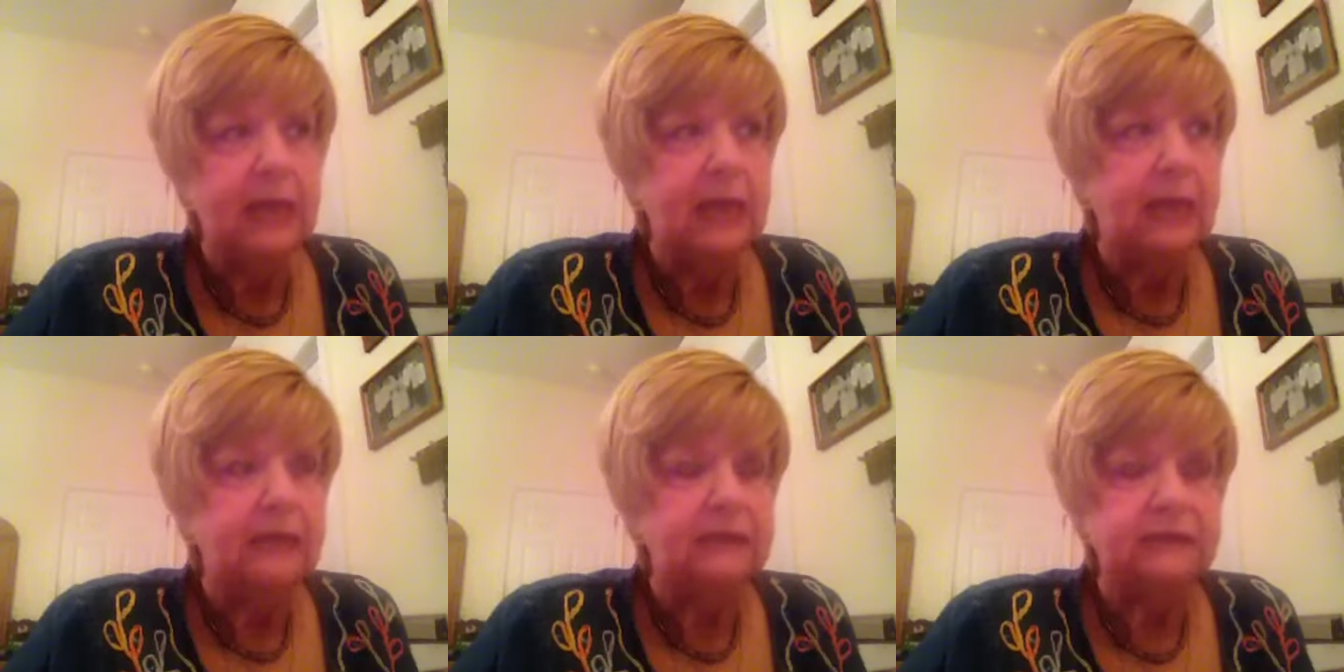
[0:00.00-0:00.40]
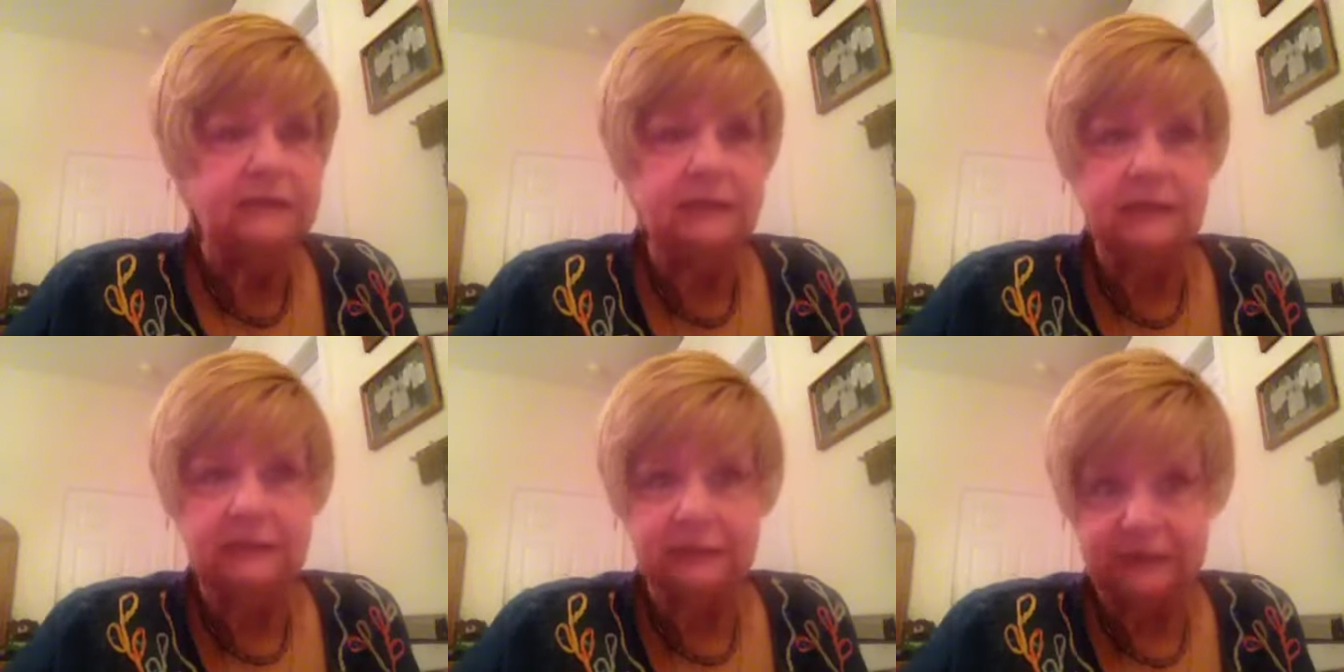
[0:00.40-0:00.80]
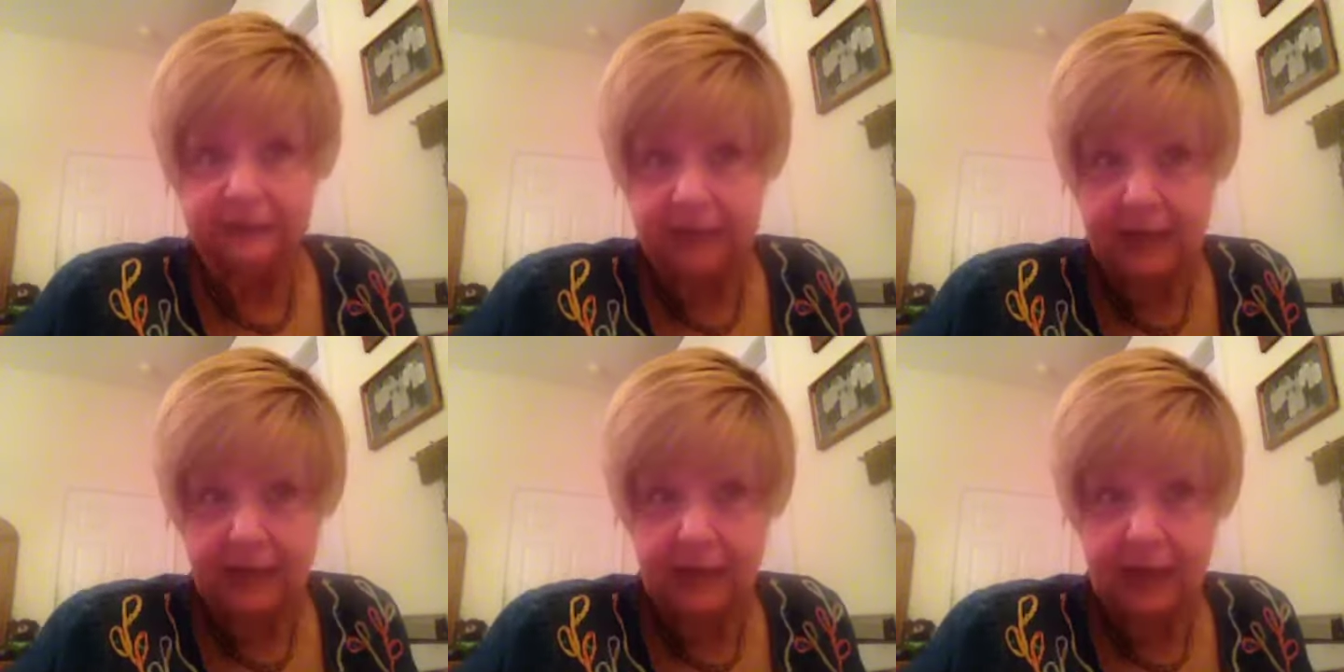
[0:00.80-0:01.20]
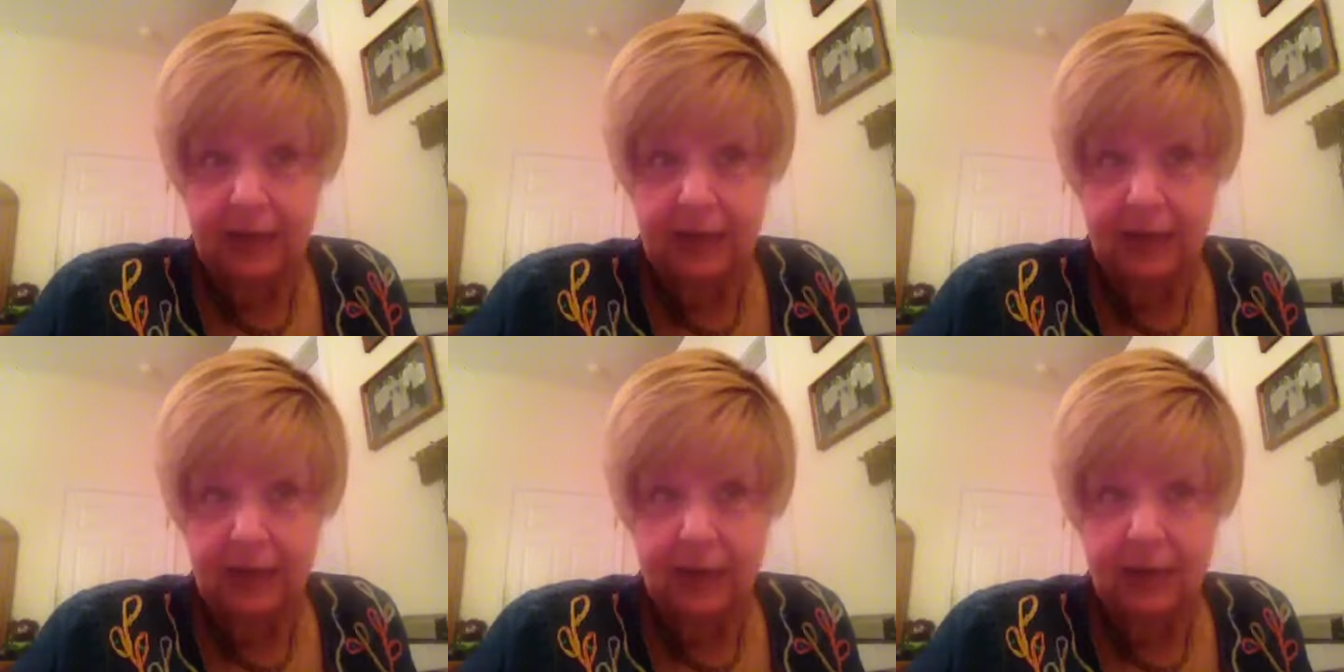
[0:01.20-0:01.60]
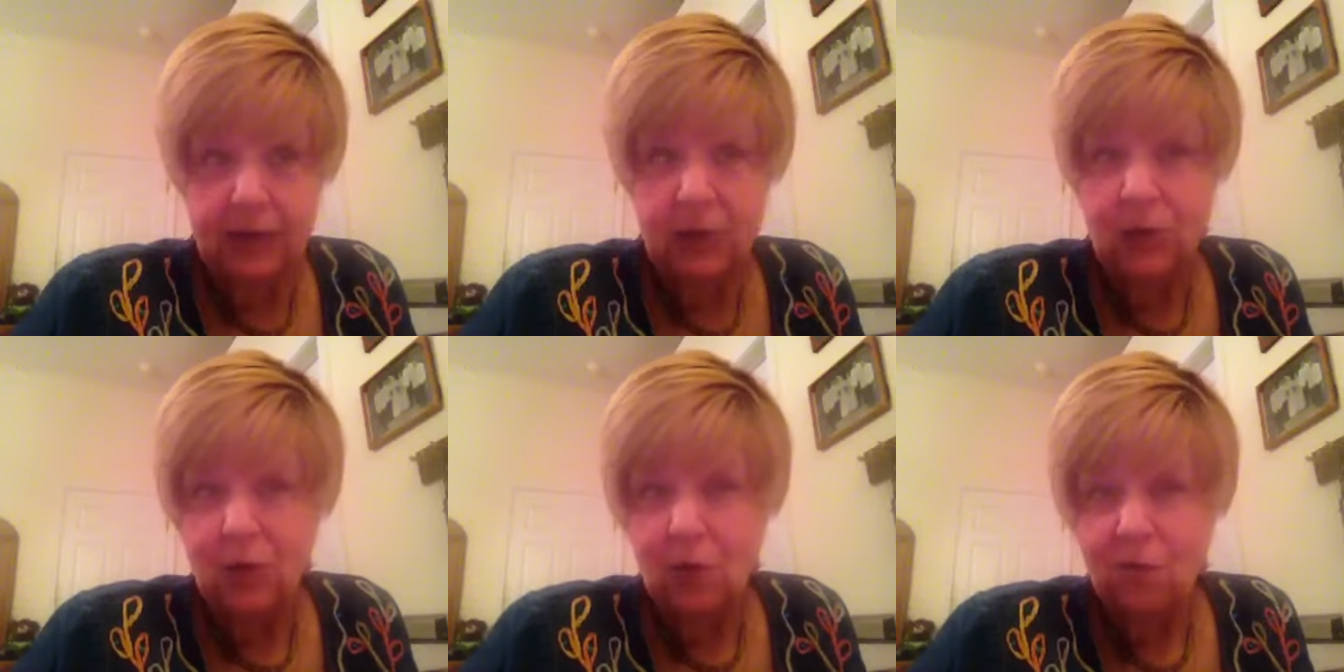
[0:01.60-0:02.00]
It's
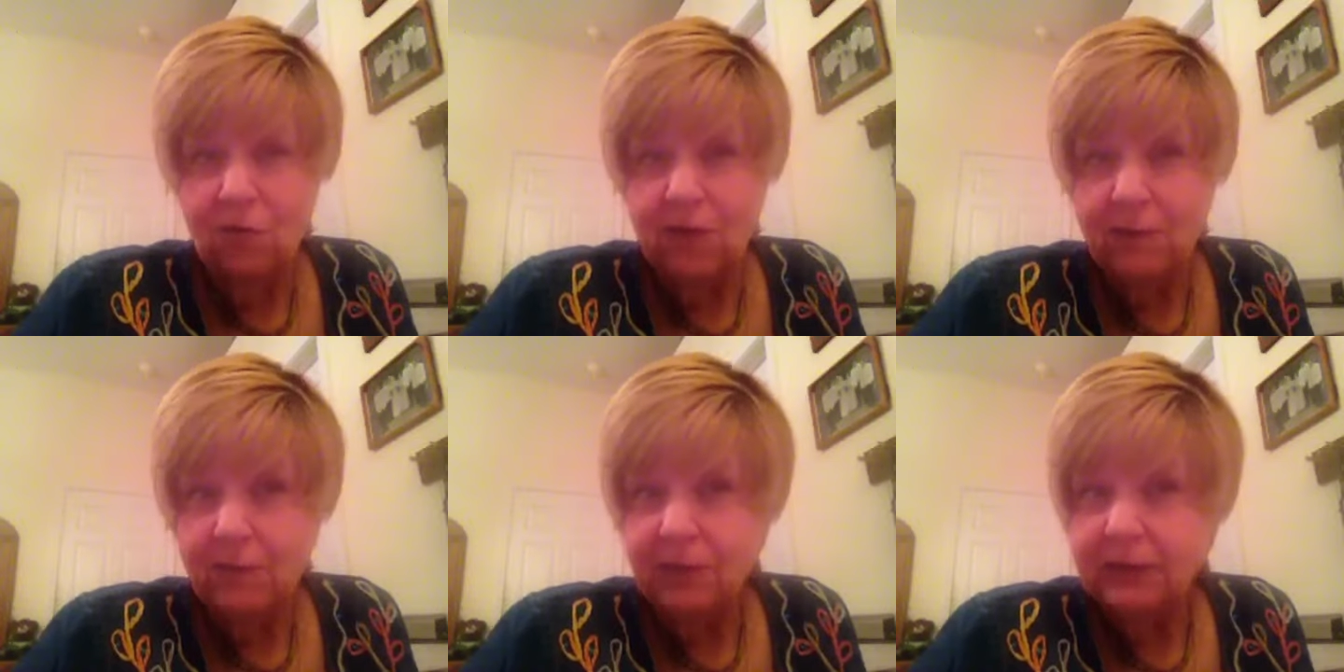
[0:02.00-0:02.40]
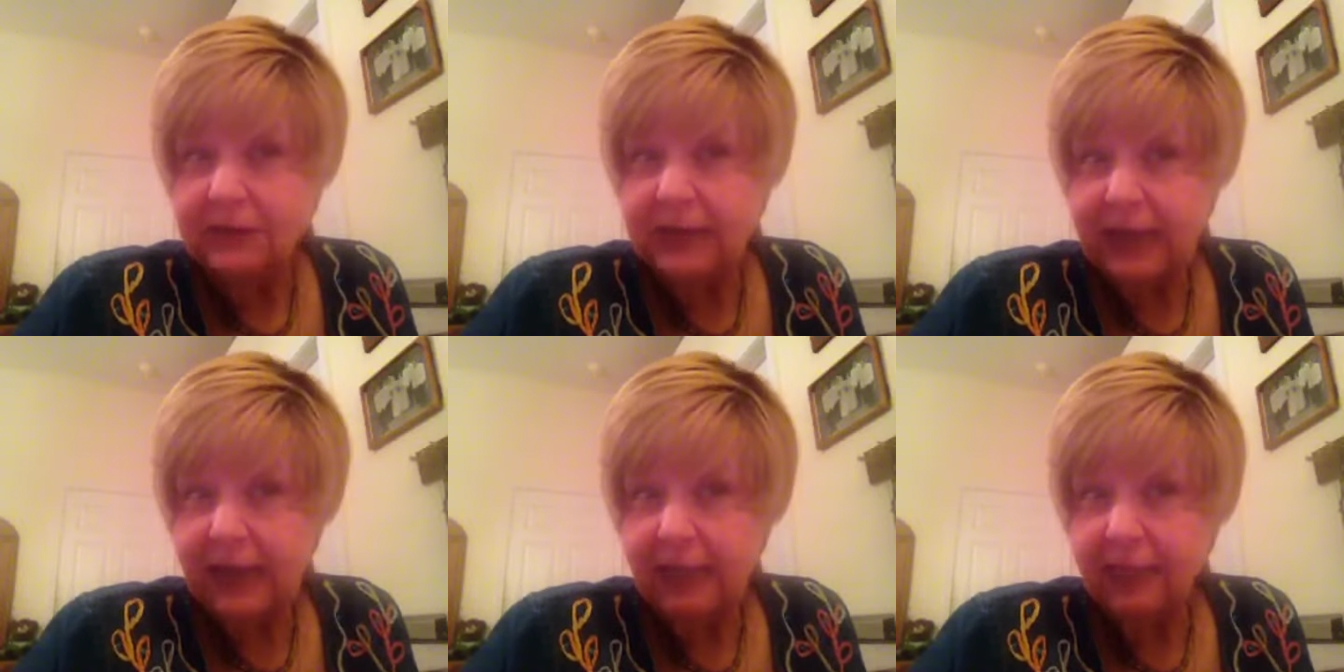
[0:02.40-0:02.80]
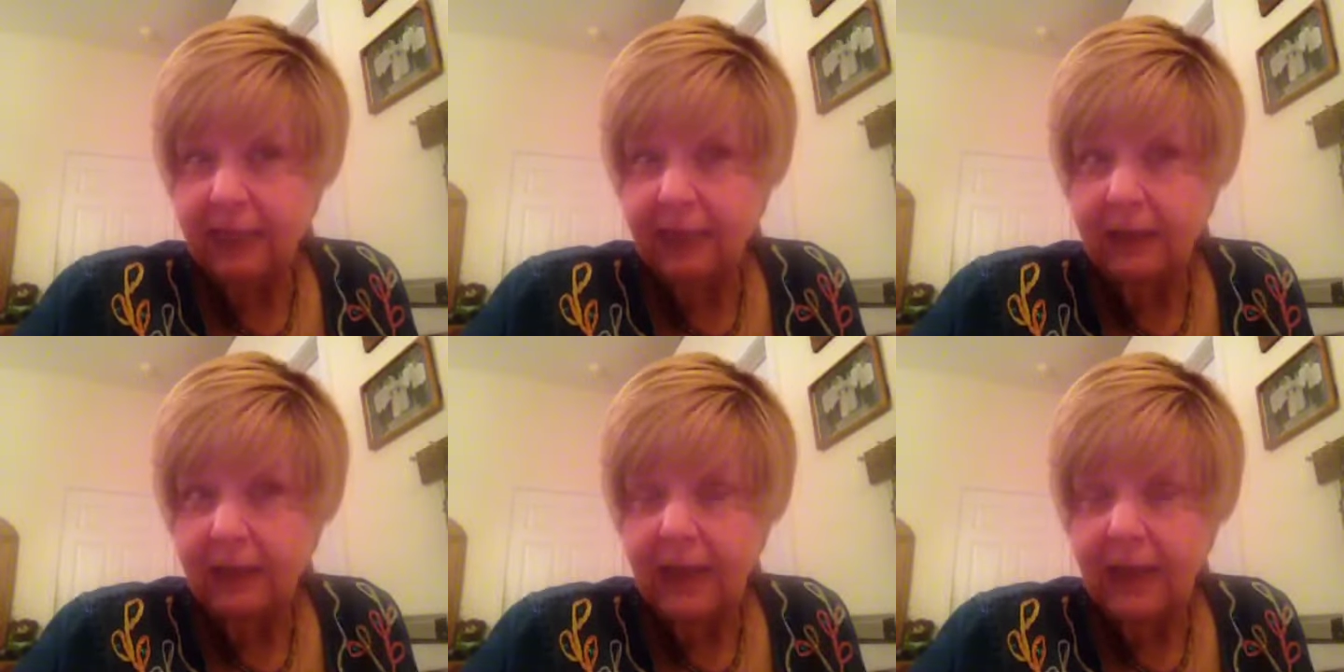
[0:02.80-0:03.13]
Sunday, November 10th.